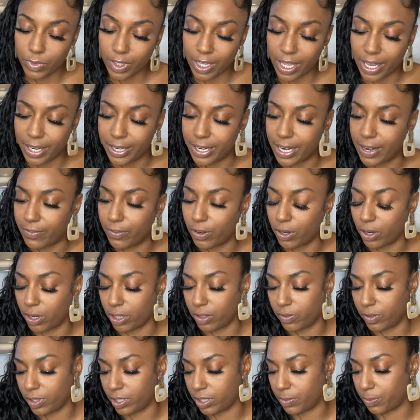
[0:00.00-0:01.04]
I never heard
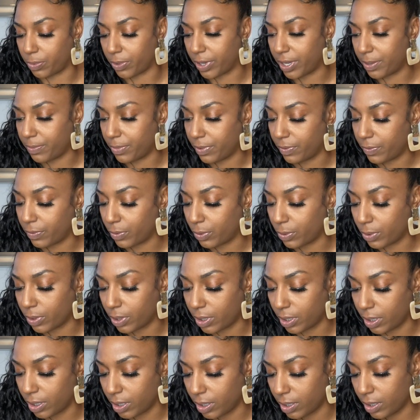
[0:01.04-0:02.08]
of this brand
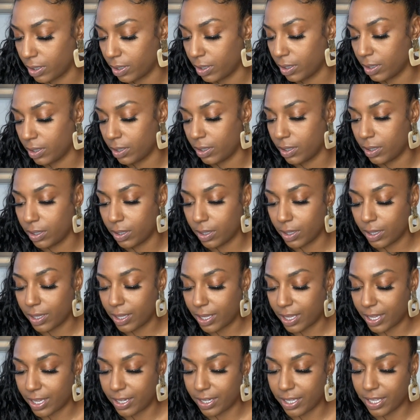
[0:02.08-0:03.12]
before.
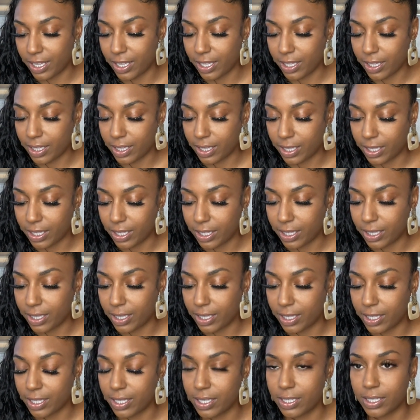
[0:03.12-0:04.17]
And it
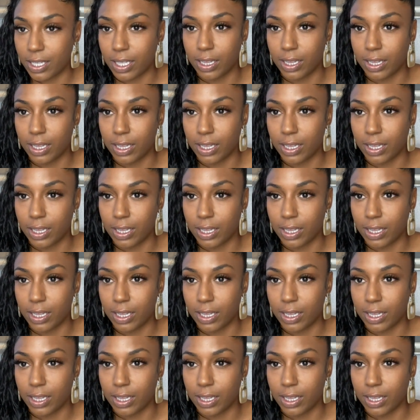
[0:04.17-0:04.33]
is a